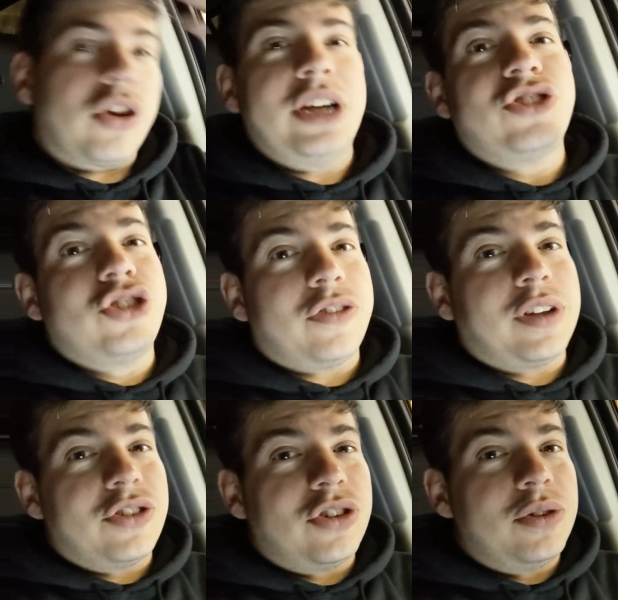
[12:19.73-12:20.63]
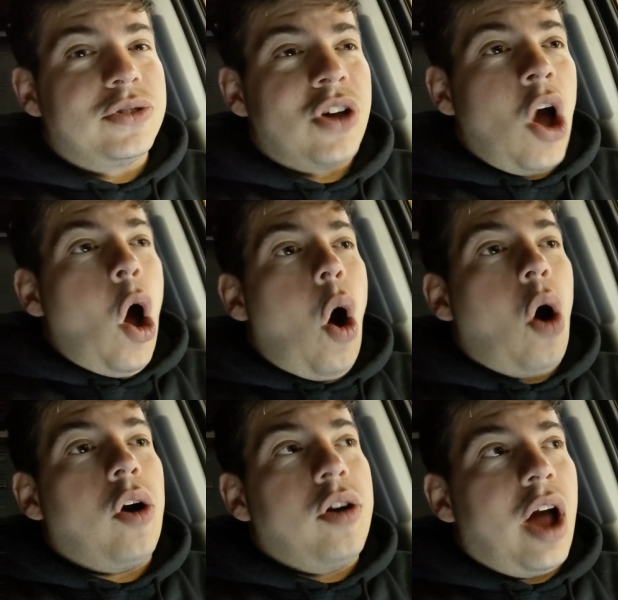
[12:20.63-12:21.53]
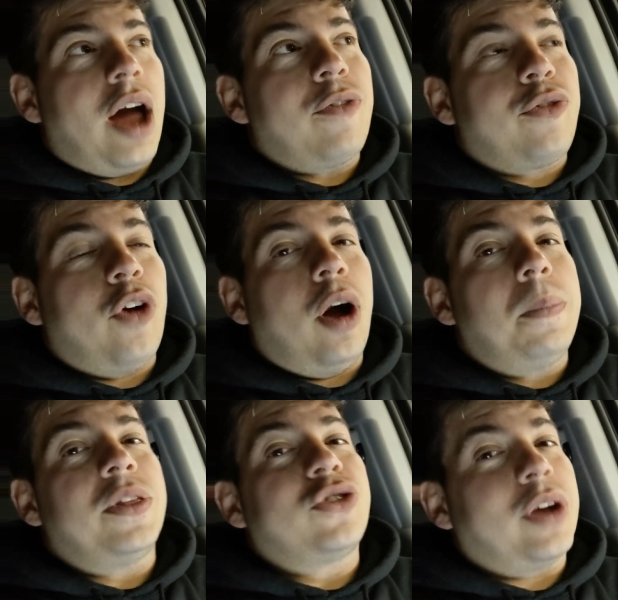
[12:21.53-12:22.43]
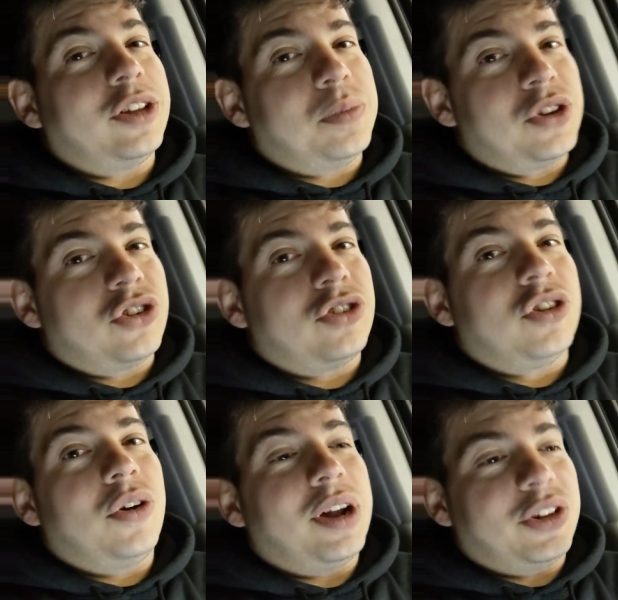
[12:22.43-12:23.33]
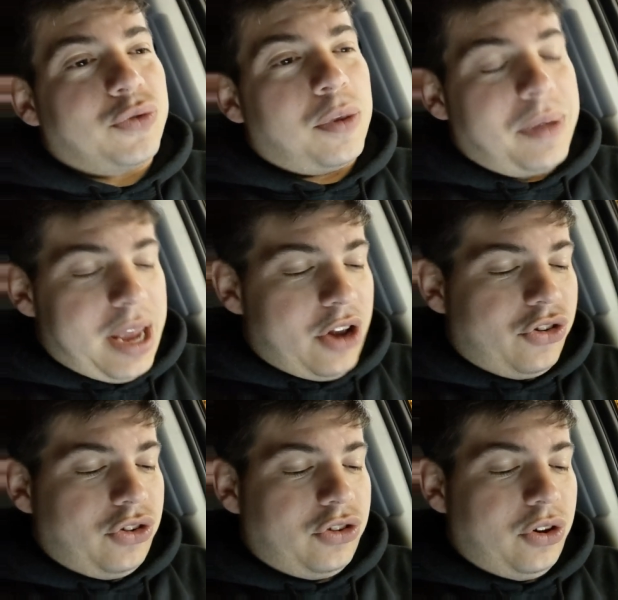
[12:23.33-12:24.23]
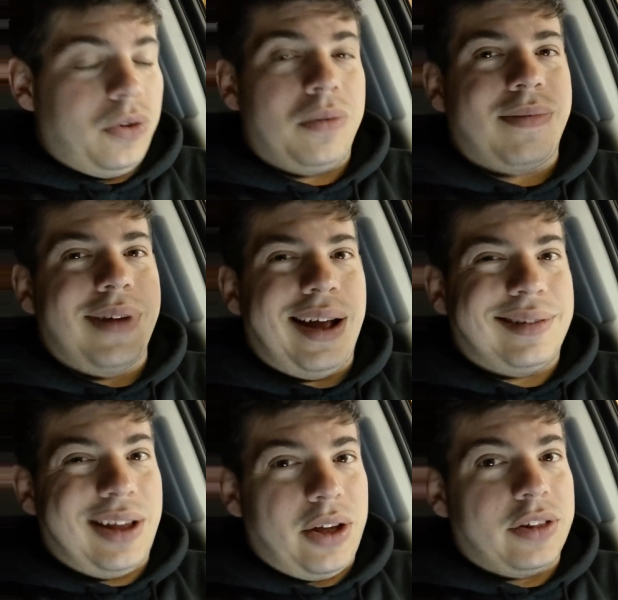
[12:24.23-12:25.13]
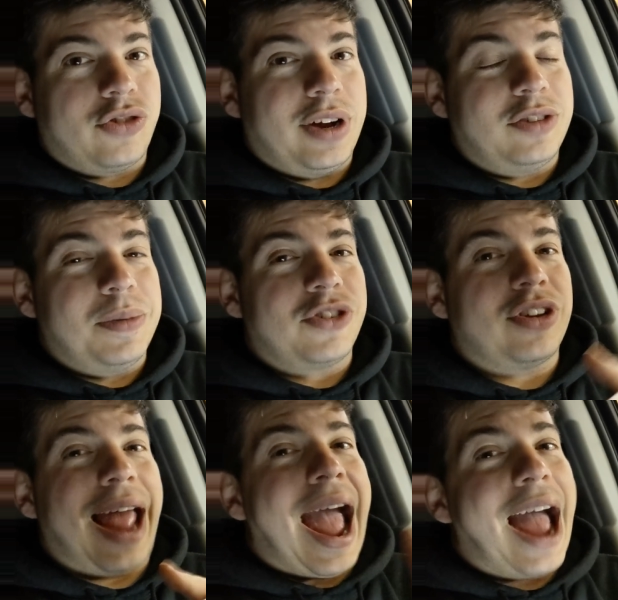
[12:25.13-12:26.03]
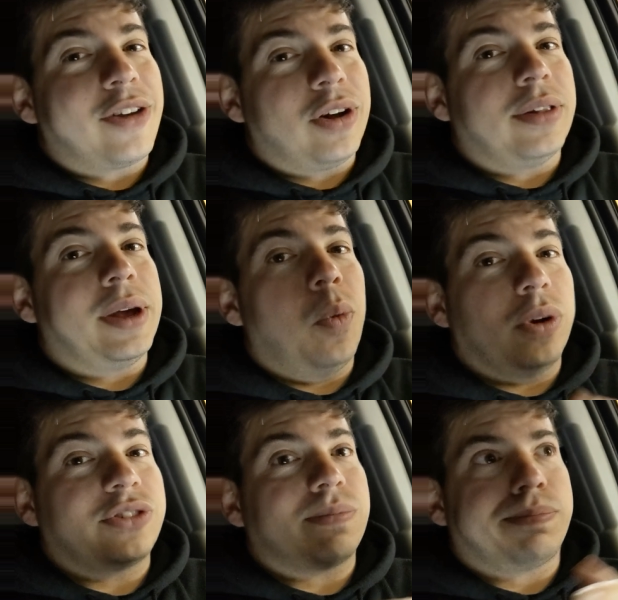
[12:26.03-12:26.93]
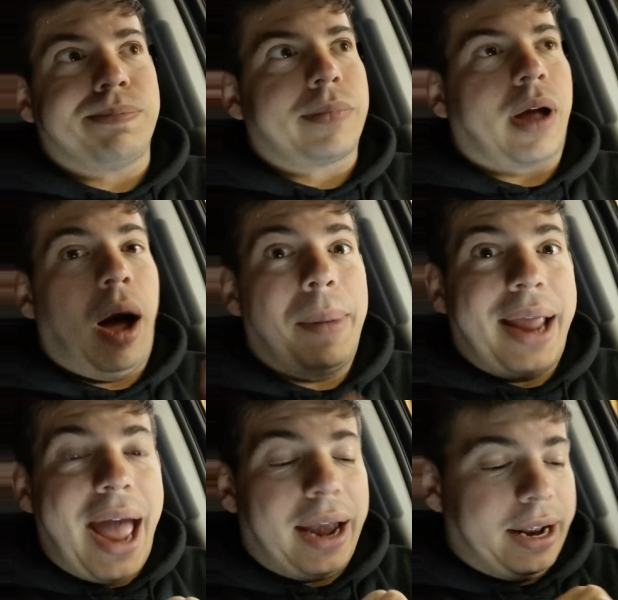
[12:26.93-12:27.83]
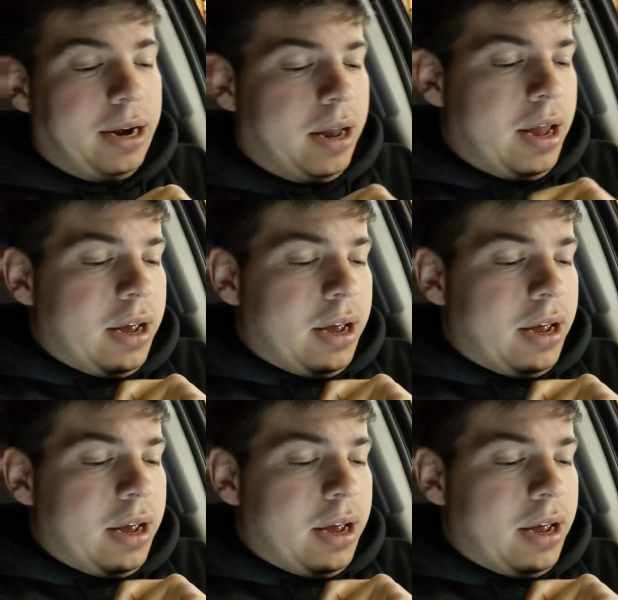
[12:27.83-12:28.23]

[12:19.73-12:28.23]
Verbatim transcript: usually shift issues are not from the transmission tune. It's from the engine tune not telling the transmission accurately what's coming at it.